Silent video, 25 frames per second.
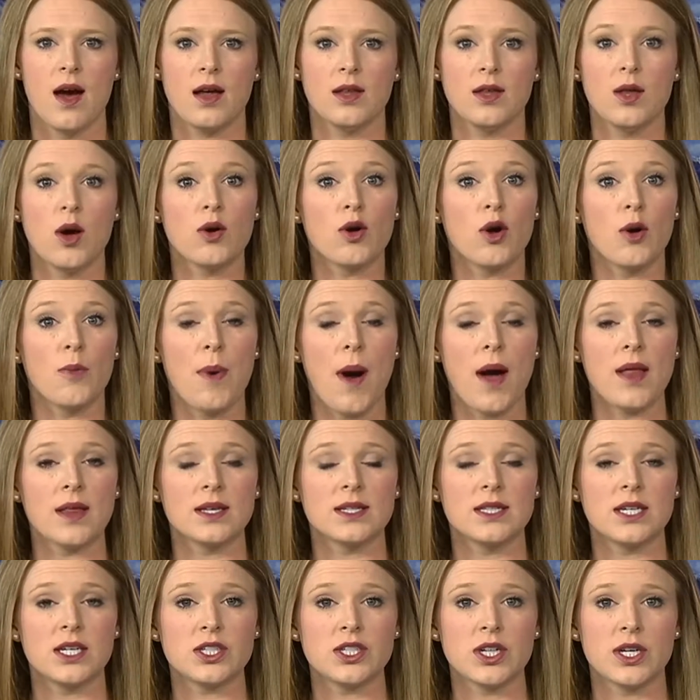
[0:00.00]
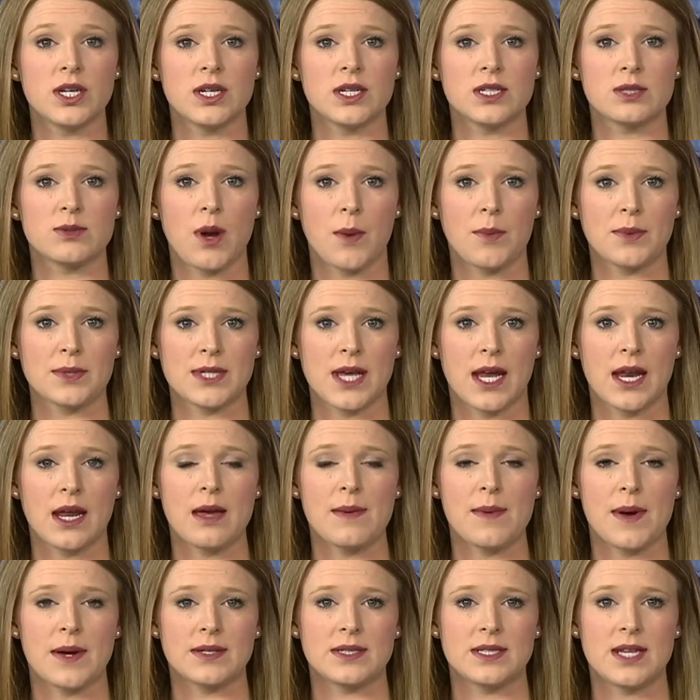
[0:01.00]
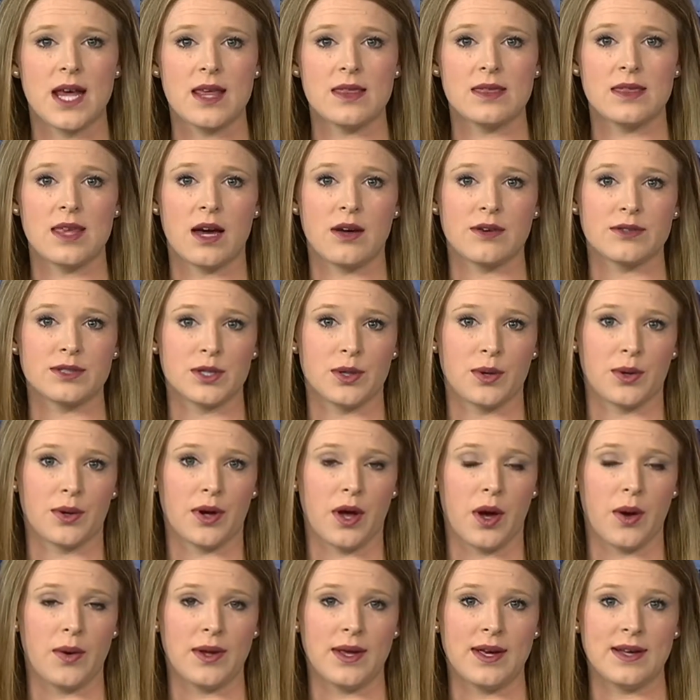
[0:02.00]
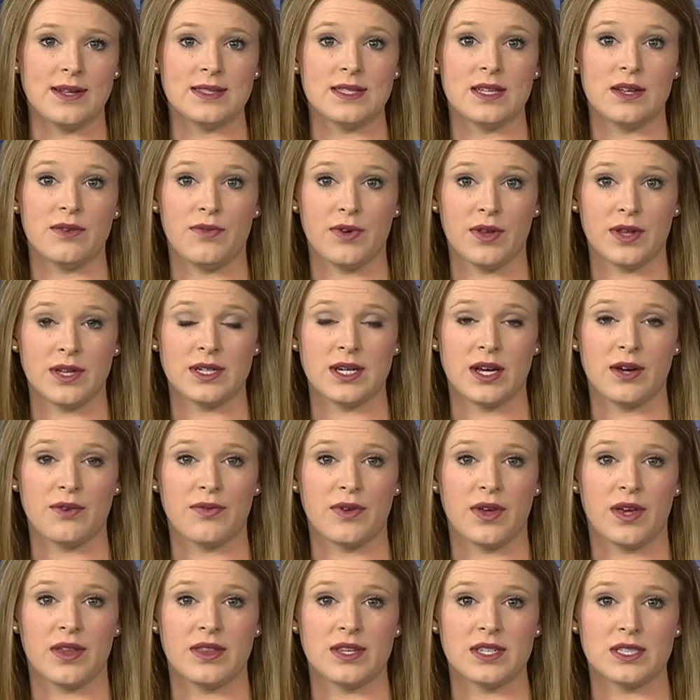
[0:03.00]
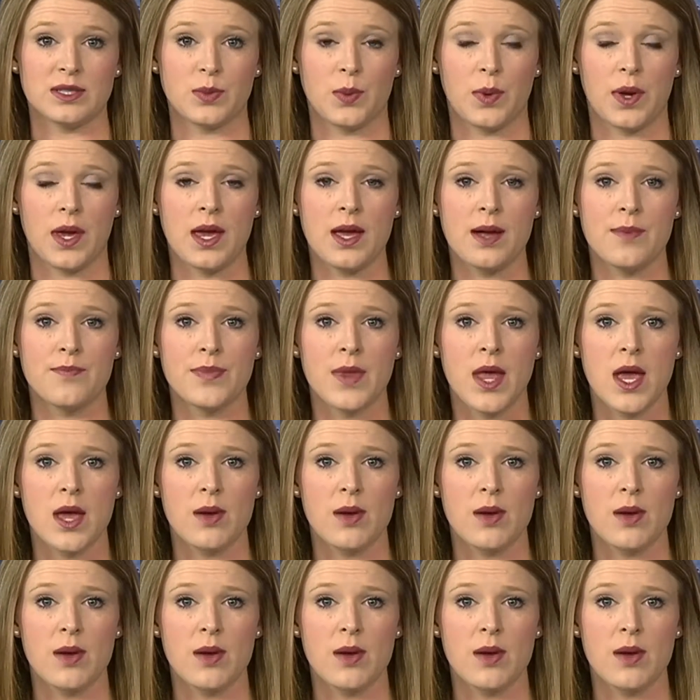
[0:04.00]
A local politician is representing about 10,000 Oregonians in Philadelphia this week.